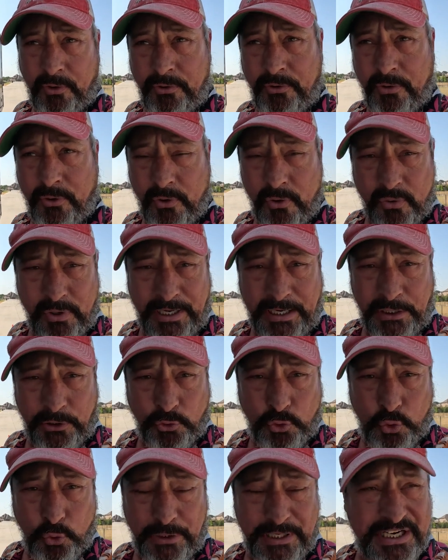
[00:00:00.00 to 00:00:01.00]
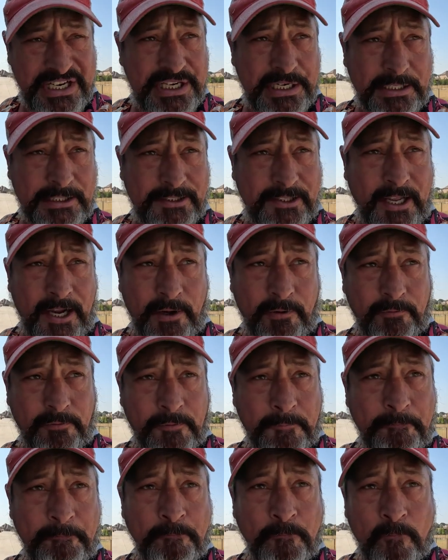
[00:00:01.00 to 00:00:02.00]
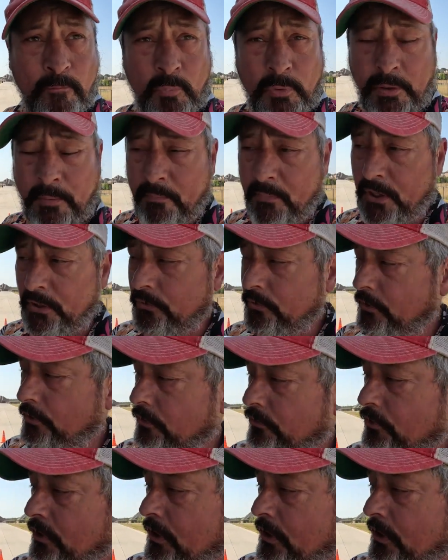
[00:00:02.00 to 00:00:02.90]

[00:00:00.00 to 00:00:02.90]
on your Onan Q D six thousand, make sure you